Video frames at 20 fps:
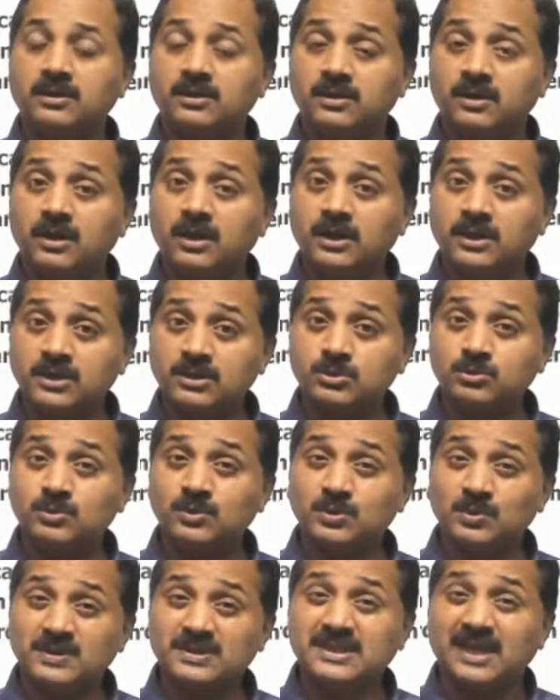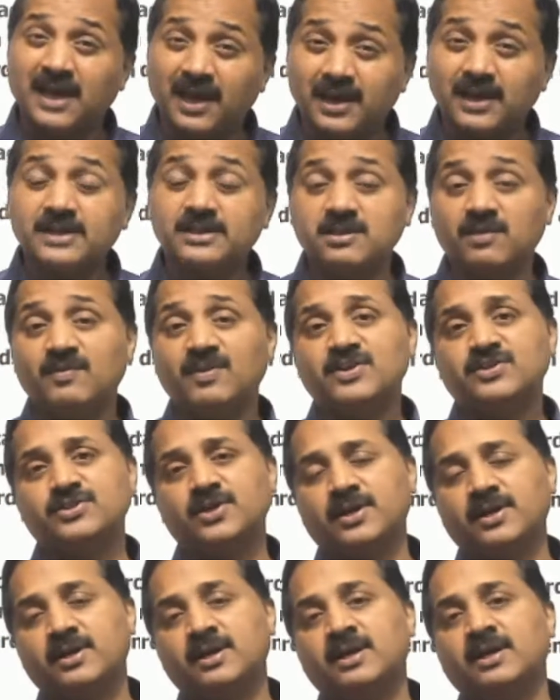it was her
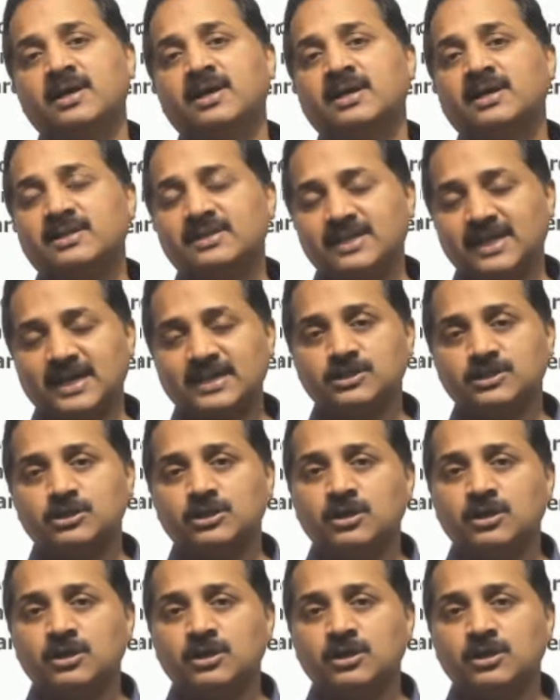intervention that